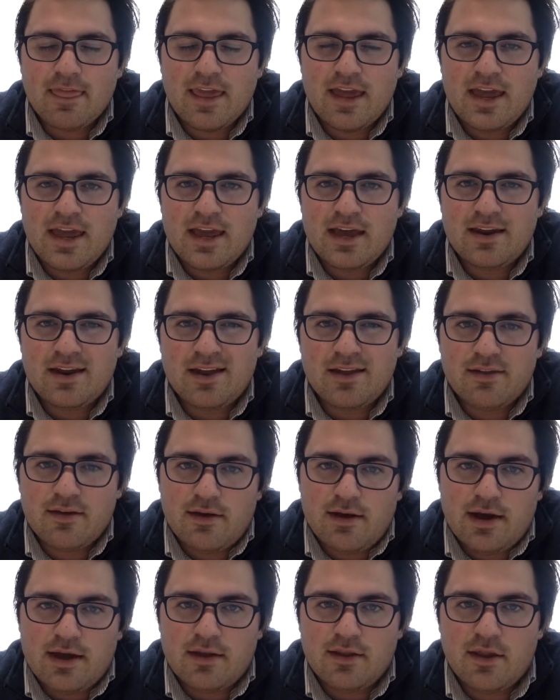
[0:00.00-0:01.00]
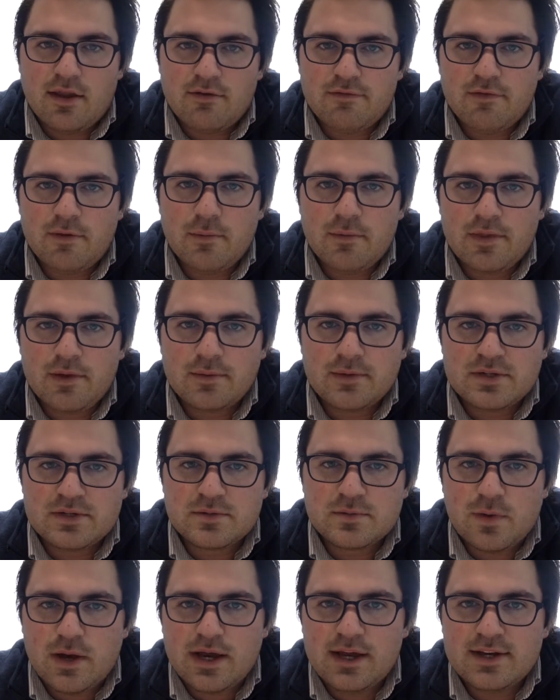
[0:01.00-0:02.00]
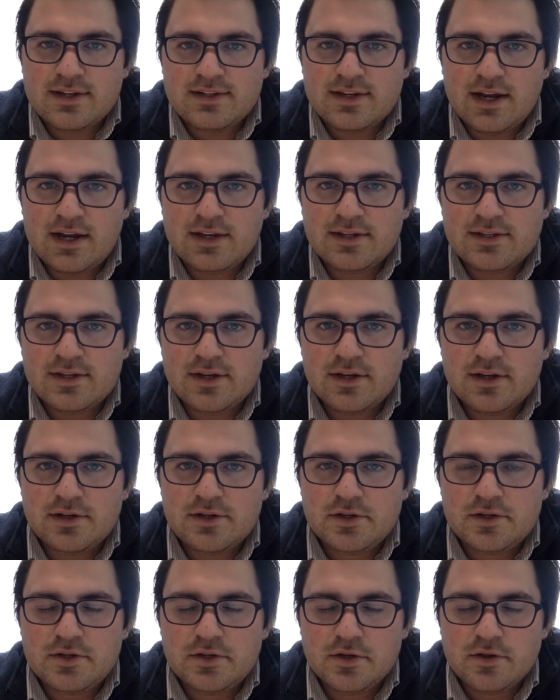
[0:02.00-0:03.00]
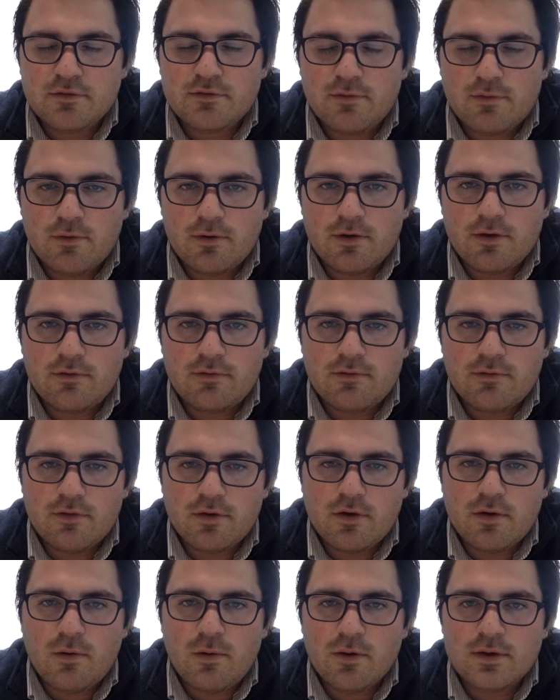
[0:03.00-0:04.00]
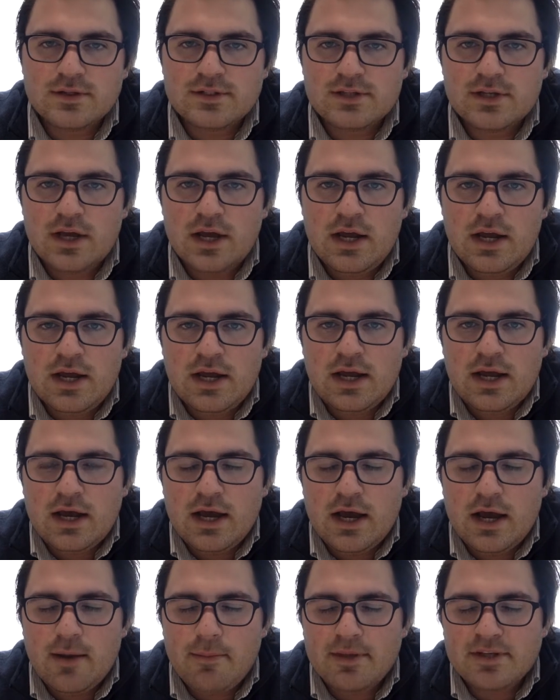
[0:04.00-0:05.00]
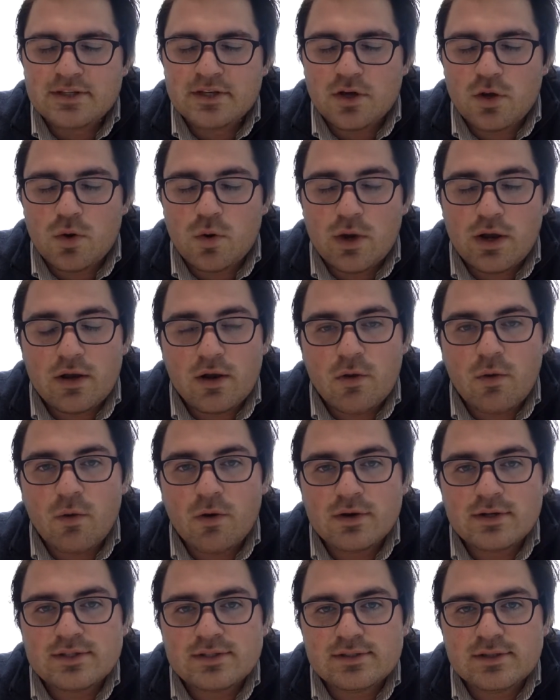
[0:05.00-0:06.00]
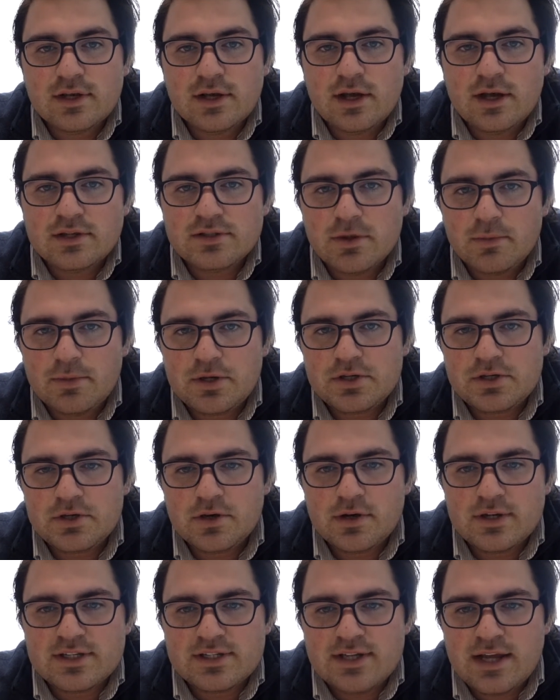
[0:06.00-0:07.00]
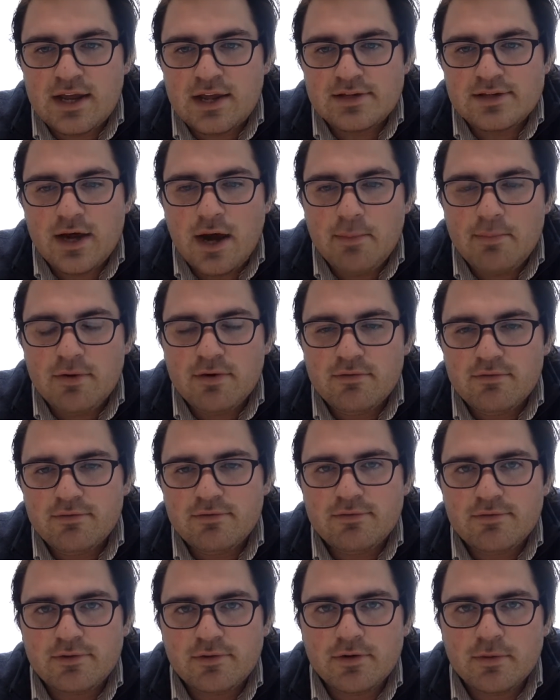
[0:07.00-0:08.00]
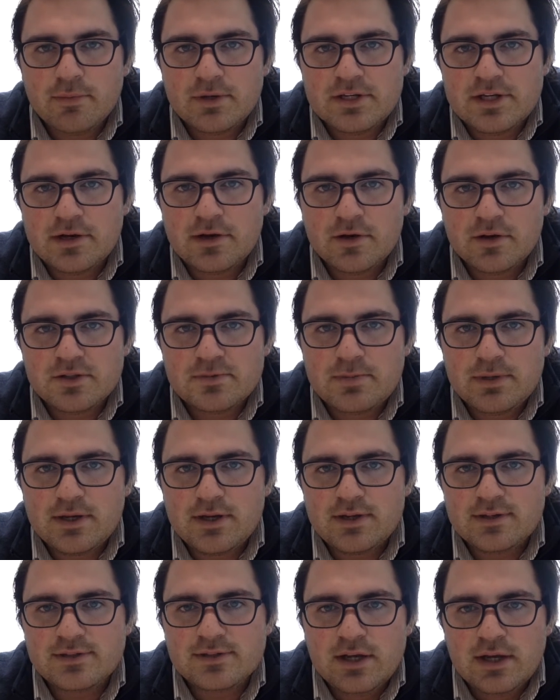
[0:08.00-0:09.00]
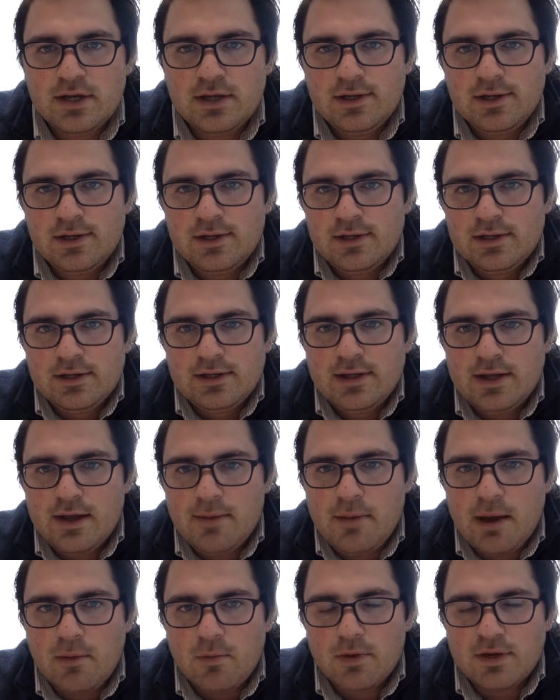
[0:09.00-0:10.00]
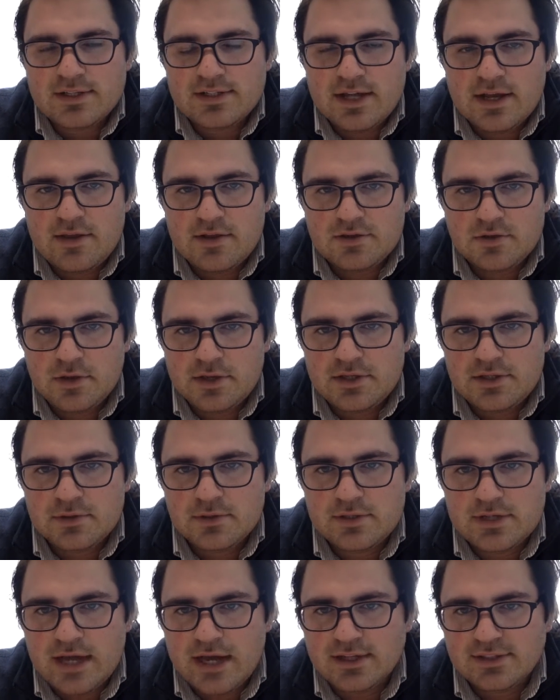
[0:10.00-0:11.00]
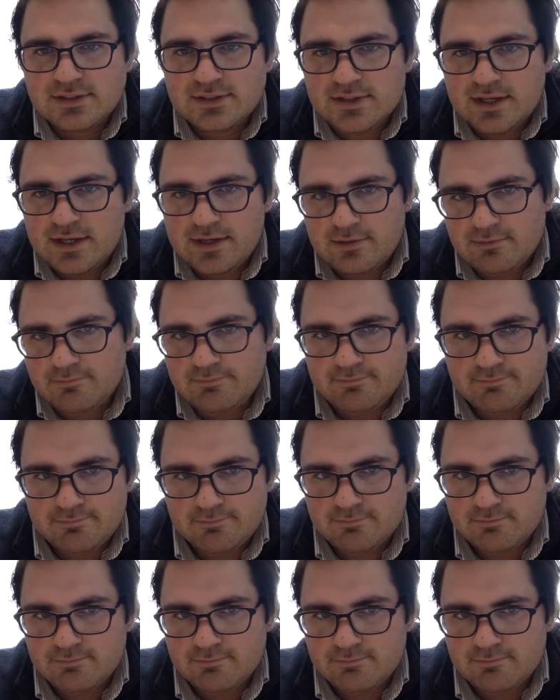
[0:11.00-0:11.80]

and I had a lot of fun with it, which is why I decided to tutor for the course. It's a quick course, so be sure to stay on top of your materials because I want to say there's only two tests and